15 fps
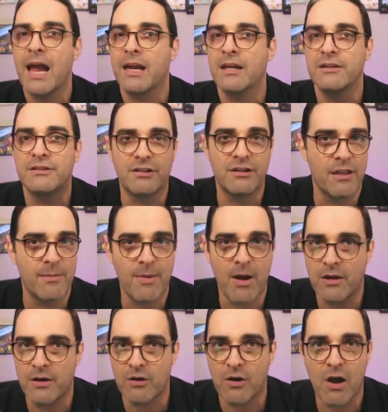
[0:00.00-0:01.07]
I can turn them
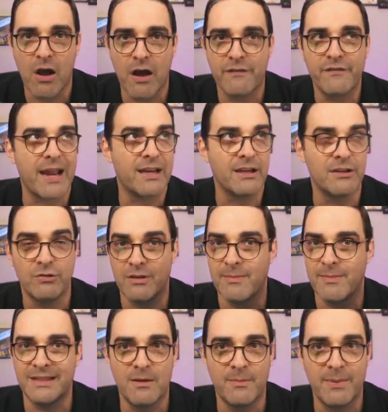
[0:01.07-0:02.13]
on or off. I can do
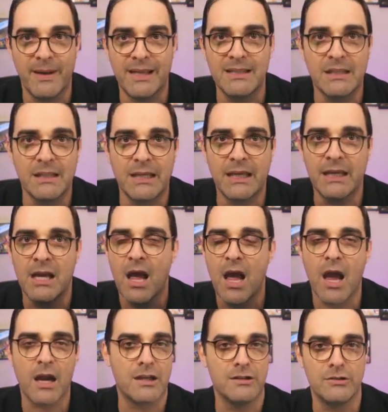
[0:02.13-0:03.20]
them independently.
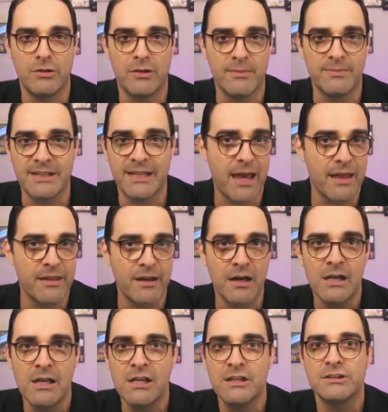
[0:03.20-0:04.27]
I can do them
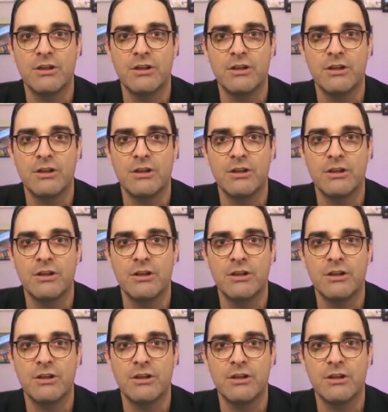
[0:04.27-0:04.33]
together.